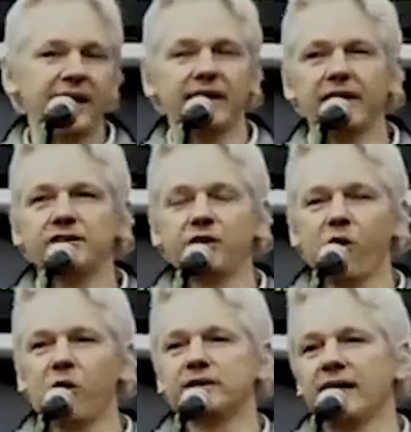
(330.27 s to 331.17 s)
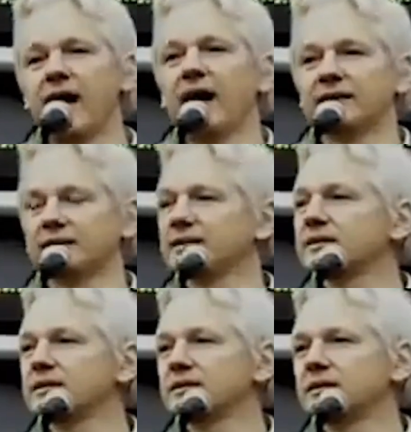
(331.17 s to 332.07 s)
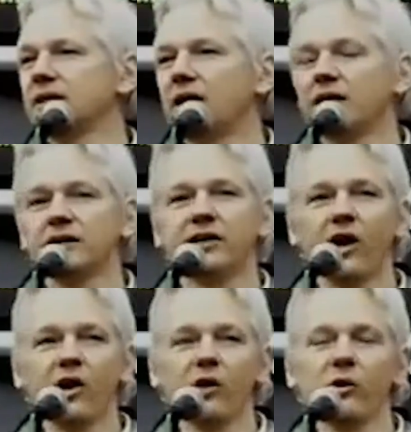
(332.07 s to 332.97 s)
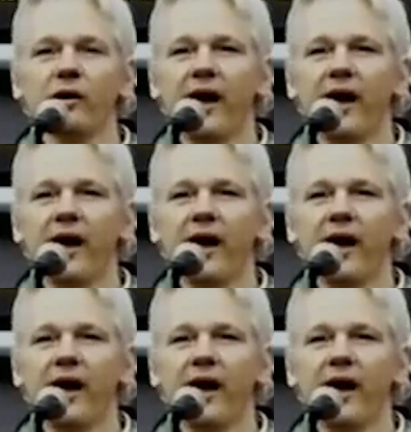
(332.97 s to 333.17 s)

and it is your task. Go